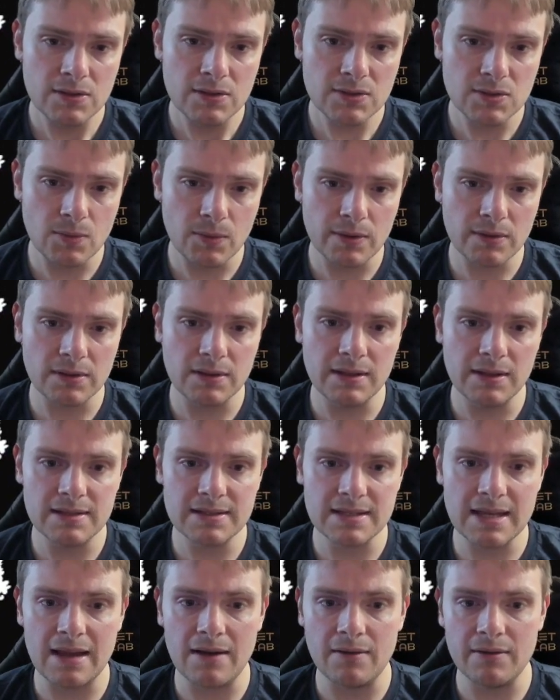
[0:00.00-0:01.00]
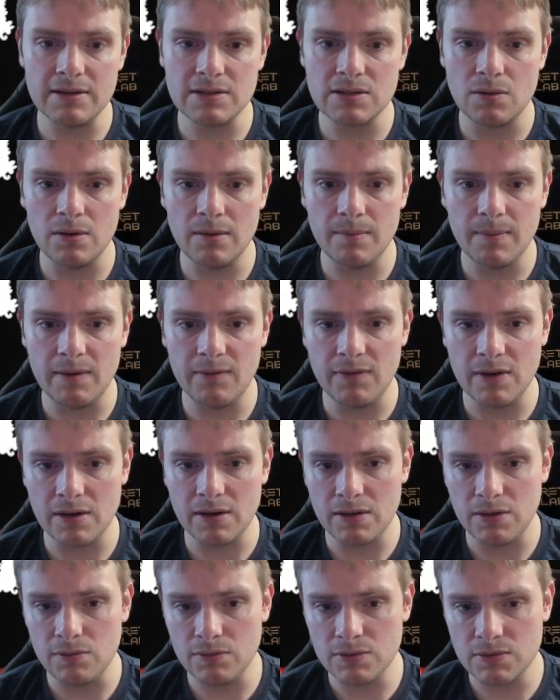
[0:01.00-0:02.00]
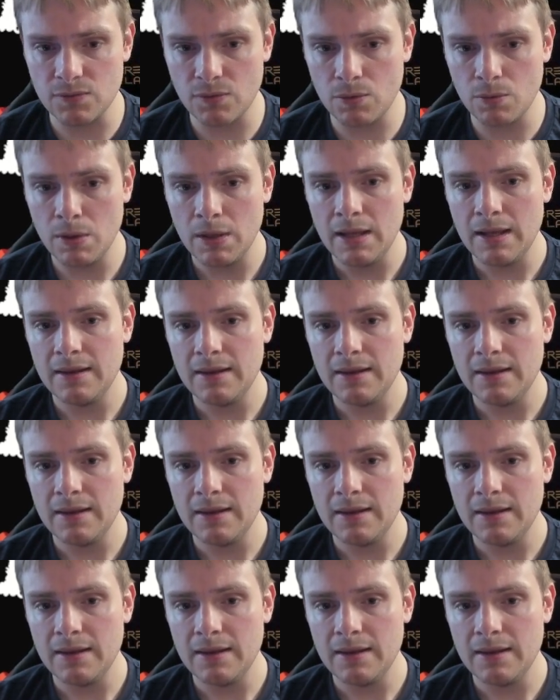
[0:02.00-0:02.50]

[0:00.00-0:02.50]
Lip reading: So Wilderness Scout is going to be very useful.